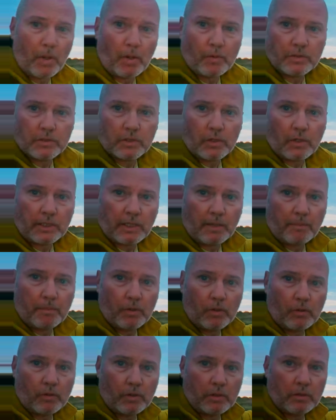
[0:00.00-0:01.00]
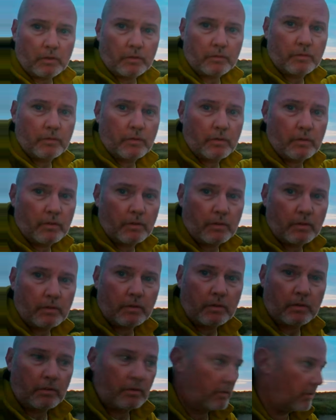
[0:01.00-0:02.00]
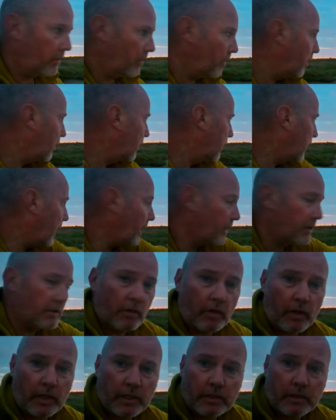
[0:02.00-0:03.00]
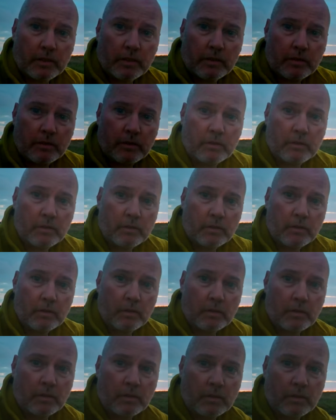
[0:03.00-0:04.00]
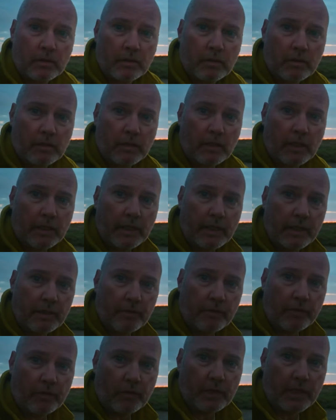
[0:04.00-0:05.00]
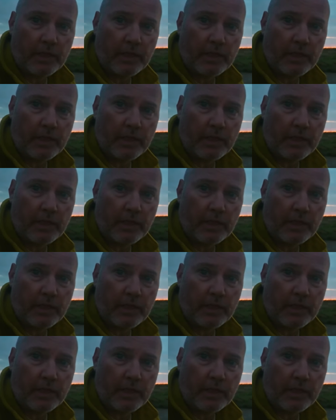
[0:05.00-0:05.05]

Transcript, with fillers: boats lined up along the, that side, and then you've got